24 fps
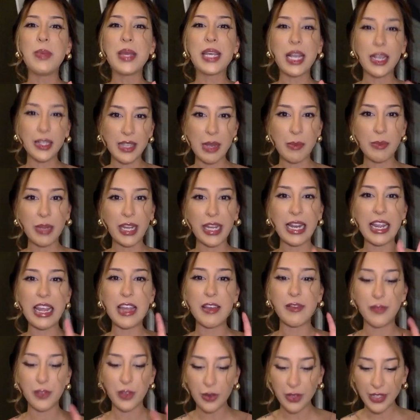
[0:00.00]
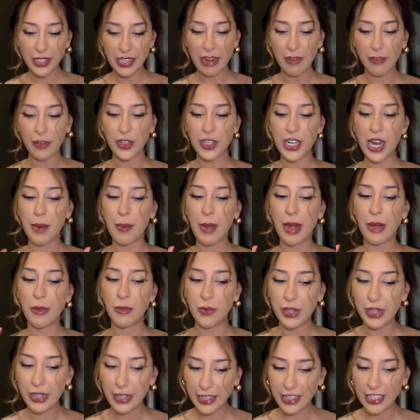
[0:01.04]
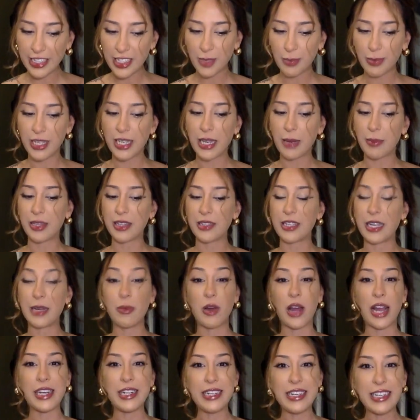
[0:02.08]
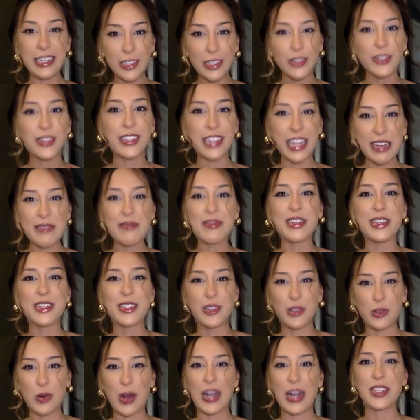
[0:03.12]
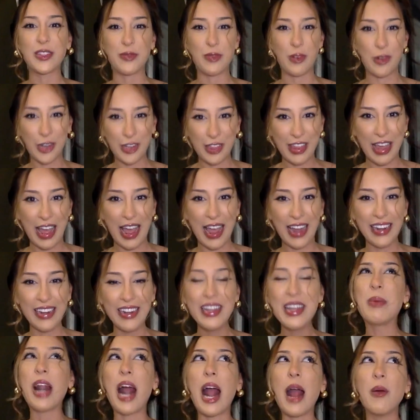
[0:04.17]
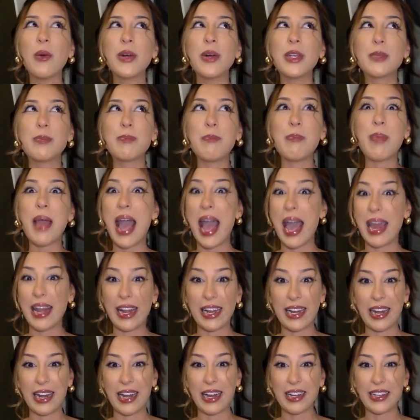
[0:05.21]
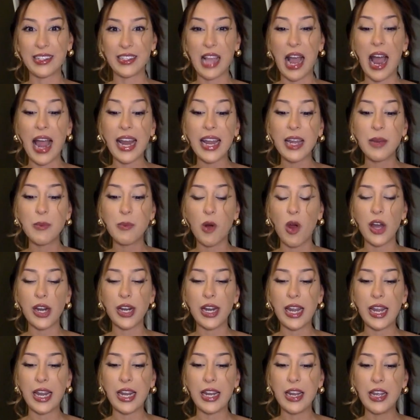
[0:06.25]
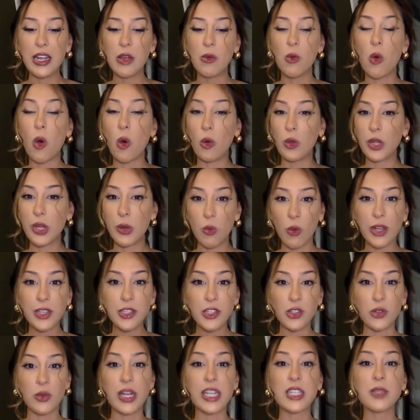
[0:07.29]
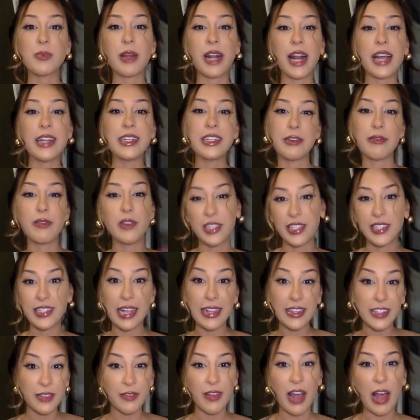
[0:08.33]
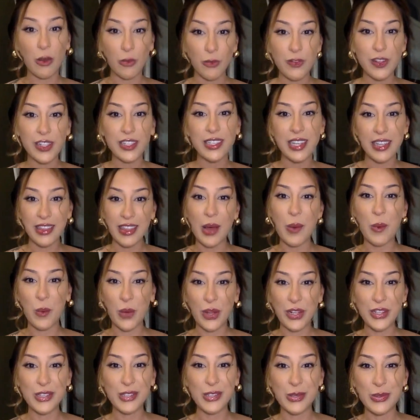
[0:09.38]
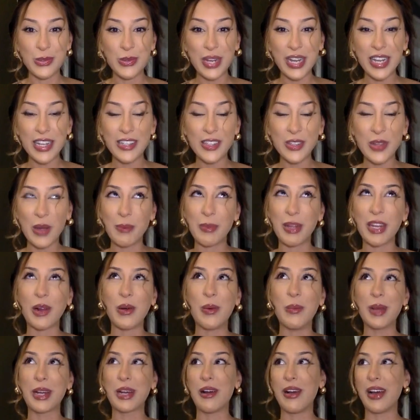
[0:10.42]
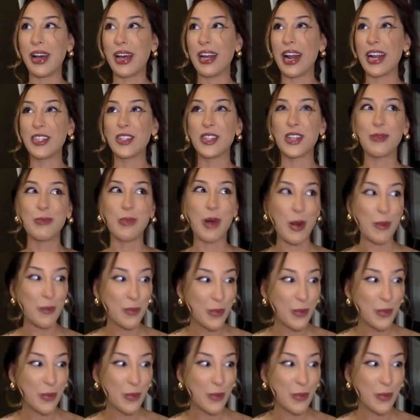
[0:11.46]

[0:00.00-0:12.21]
because I'm like, if there's ever a time I really need to speak up at the table, I need to save this dress for then. But I was panicking because I had brought in only one suitcase, but I had different sets of outfits in that one suitcase. So I'm like, oh my God, I should have brought